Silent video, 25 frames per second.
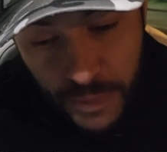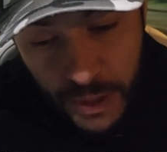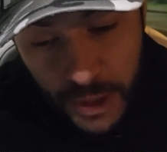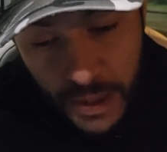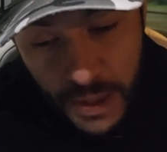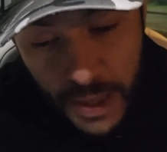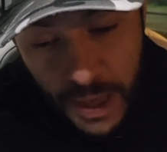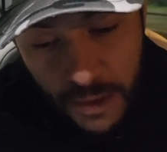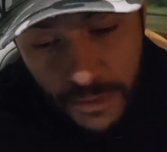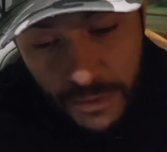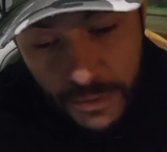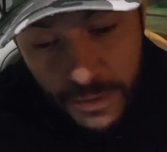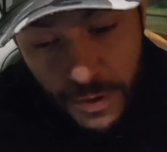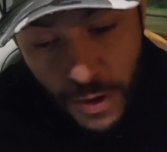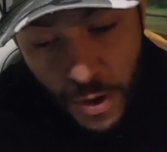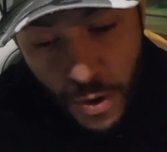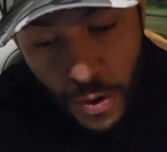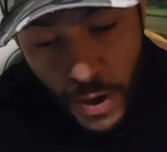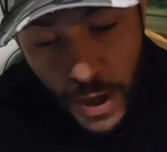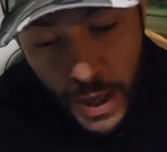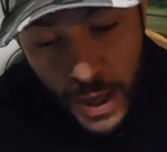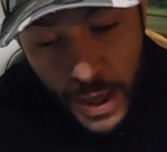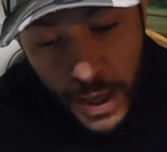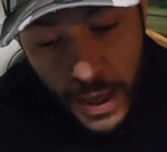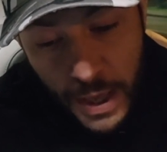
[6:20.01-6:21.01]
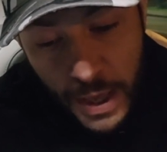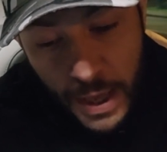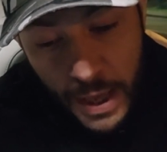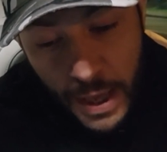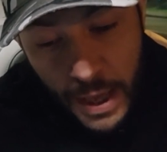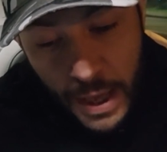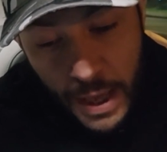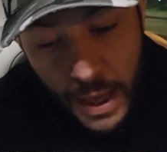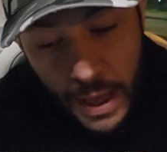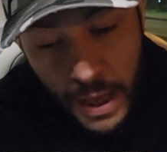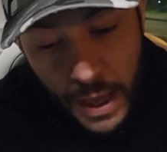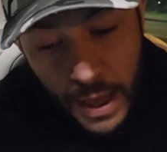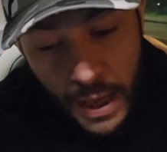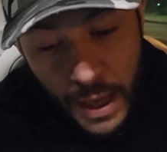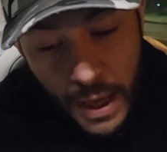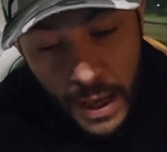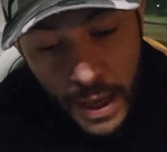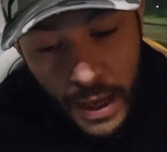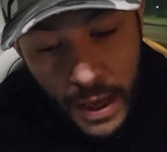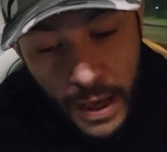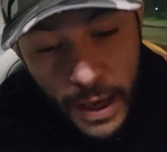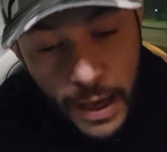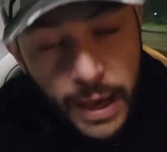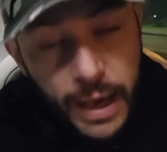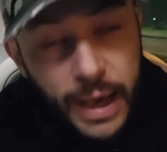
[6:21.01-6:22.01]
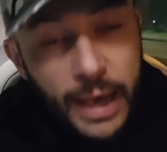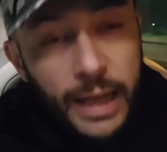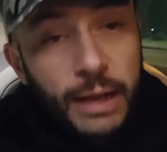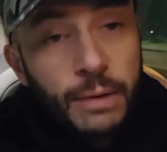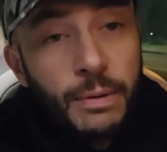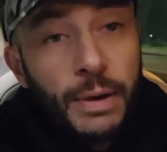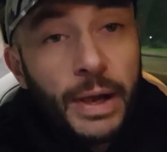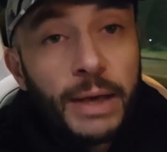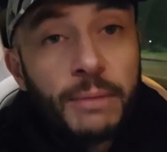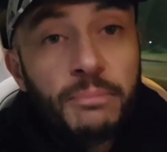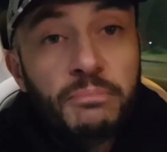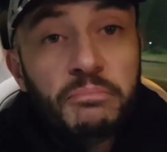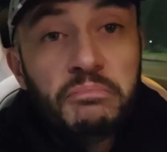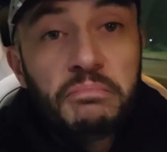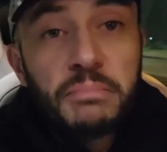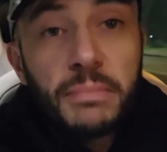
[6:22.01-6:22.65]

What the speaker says: yeah, so anyway,